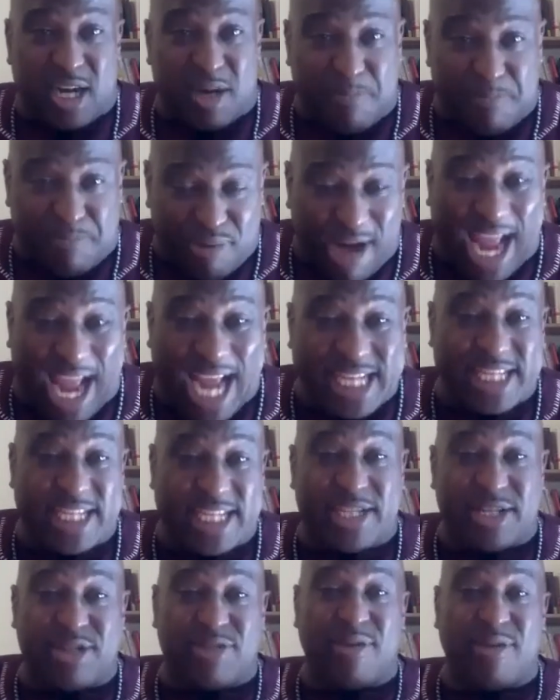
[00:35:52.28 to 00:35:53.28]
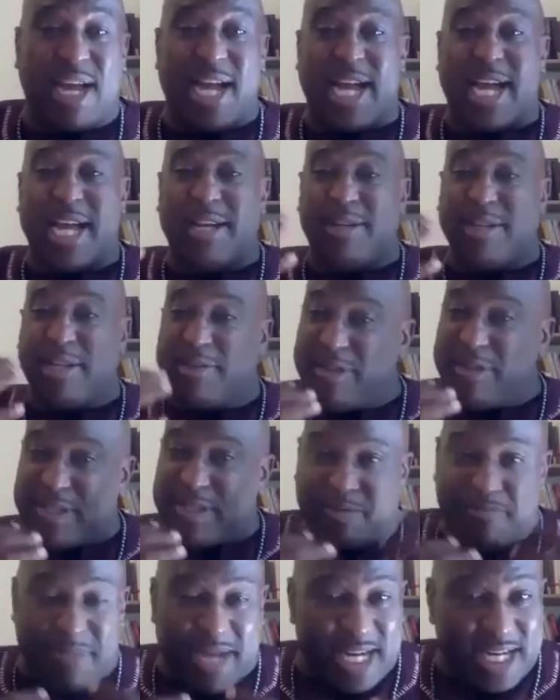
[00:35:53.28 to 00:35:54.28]
practice, right? There's
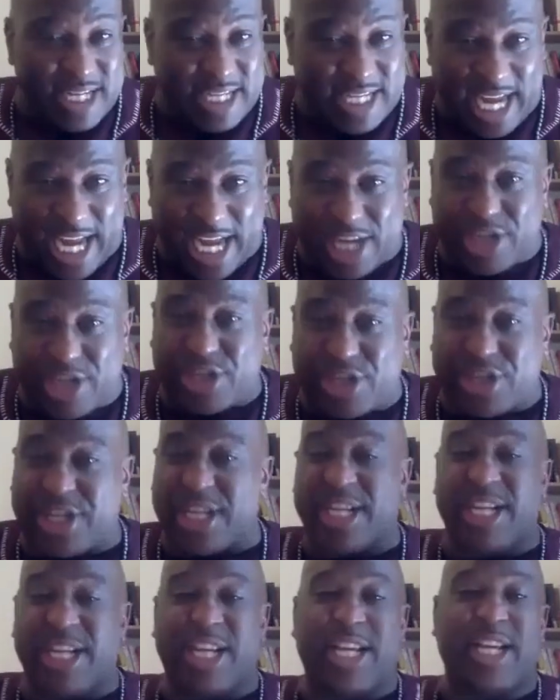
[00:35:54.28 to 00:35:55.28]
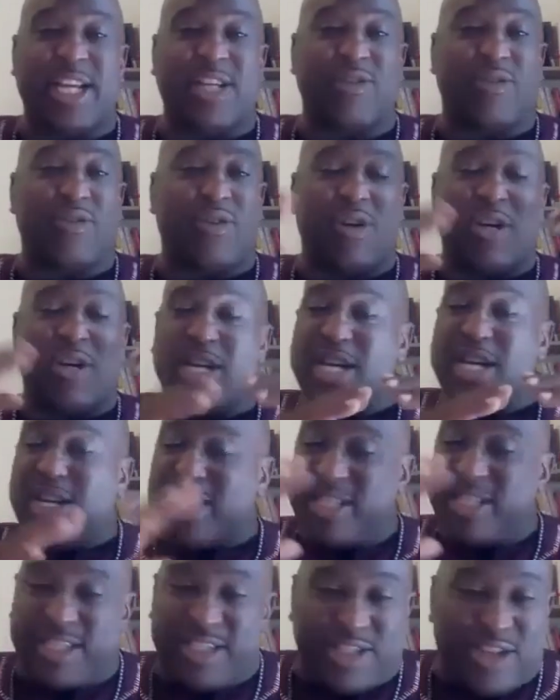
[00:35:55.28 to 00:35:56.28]
meditation or
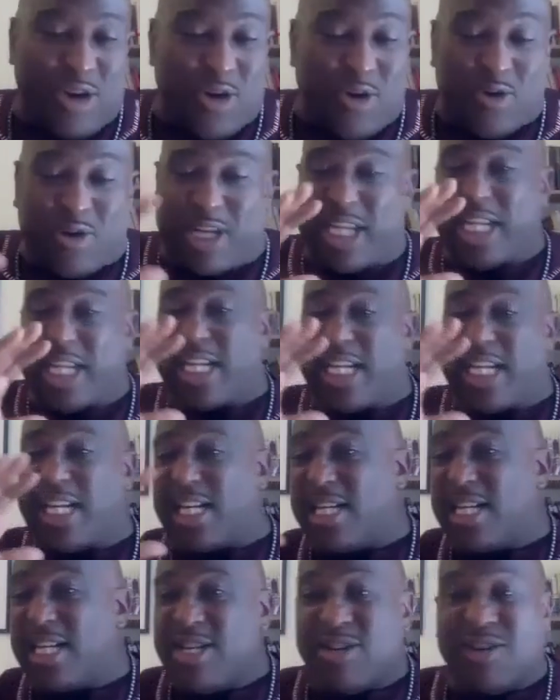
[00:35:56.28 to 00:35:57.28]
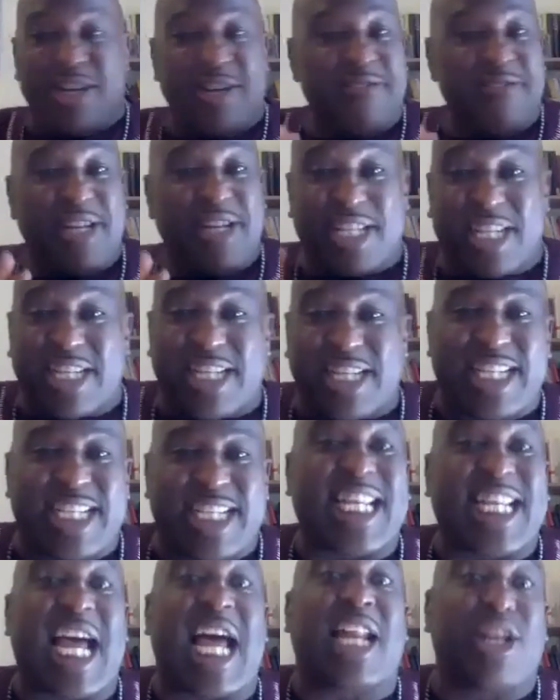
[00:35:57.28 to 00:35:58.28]
yoga, or even this
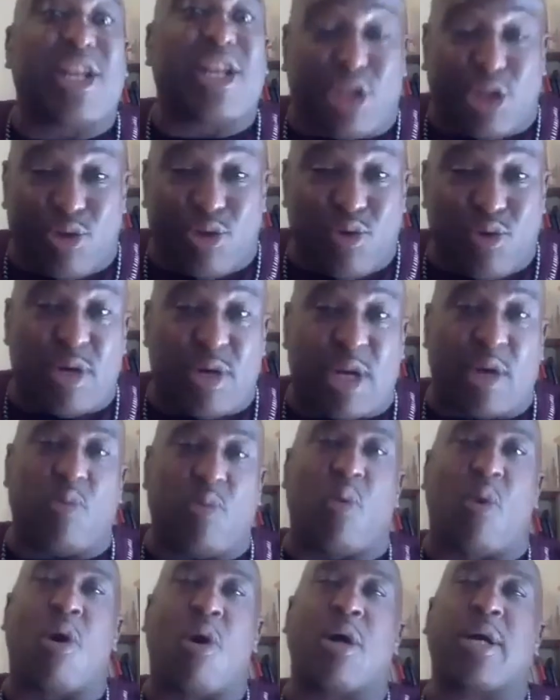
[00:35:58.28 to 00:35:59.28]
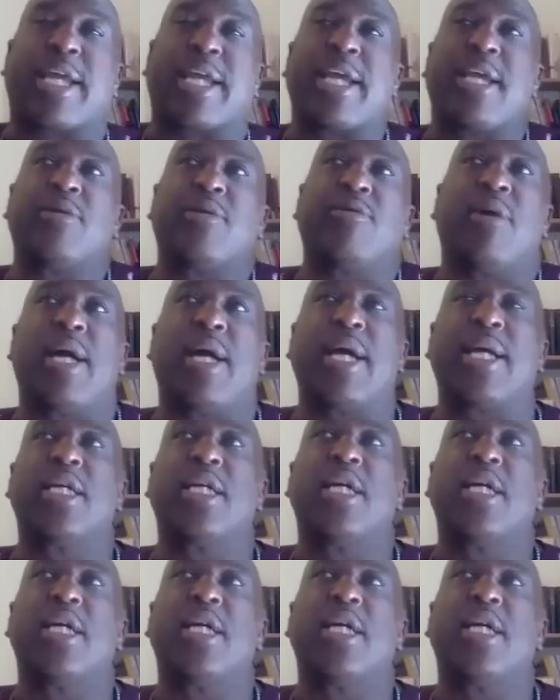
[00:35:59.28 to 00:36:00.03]
solitude and walking, right?